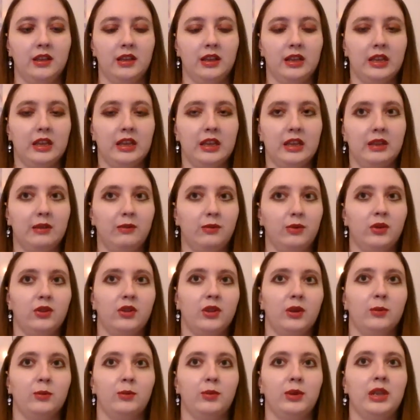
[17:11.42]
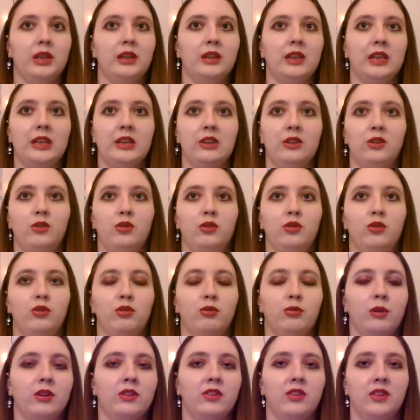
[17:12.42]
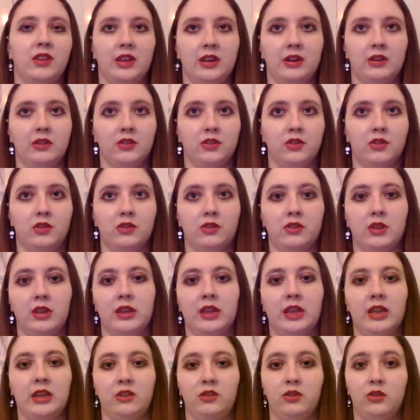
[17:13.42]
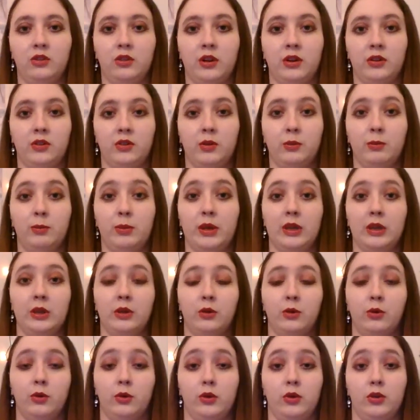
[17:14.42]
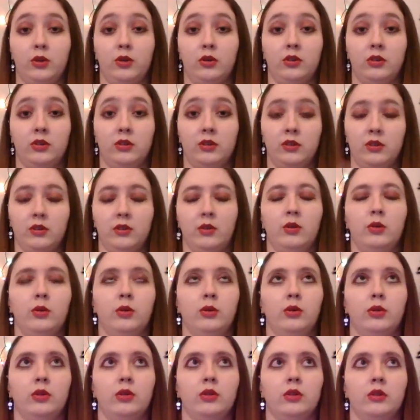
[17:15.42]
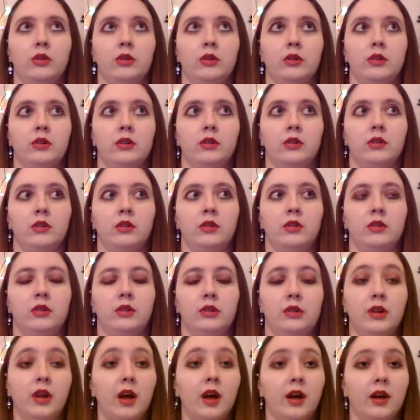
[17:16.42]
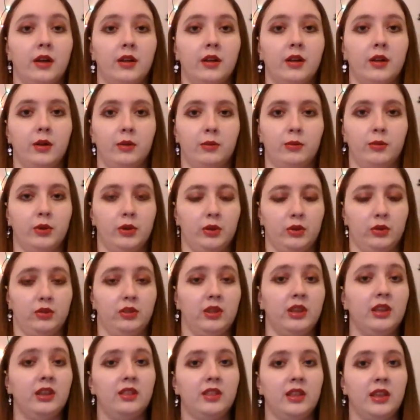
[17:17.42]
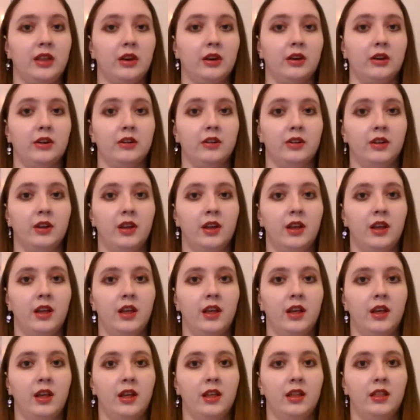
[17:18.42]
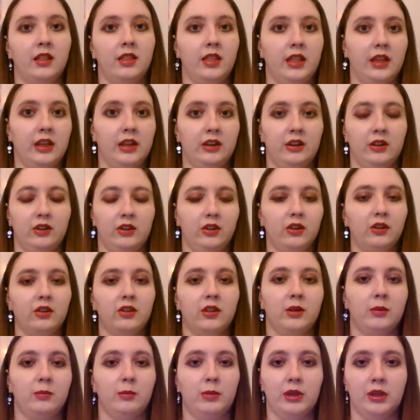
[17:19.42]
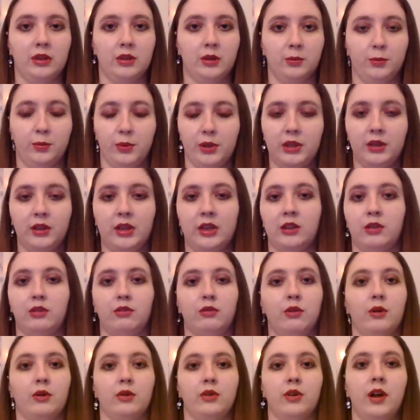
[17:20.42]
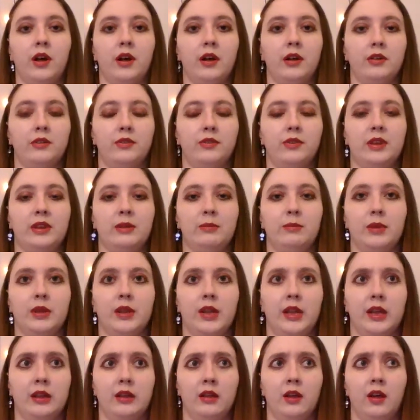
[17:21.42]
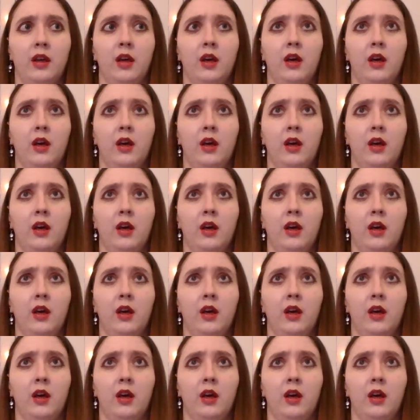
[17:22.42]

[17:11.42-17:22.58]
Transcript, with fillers: if you completely trust the characters and they turn out to be who you're who they're not of what you think they are, then you're going to be completely thrown off and be like,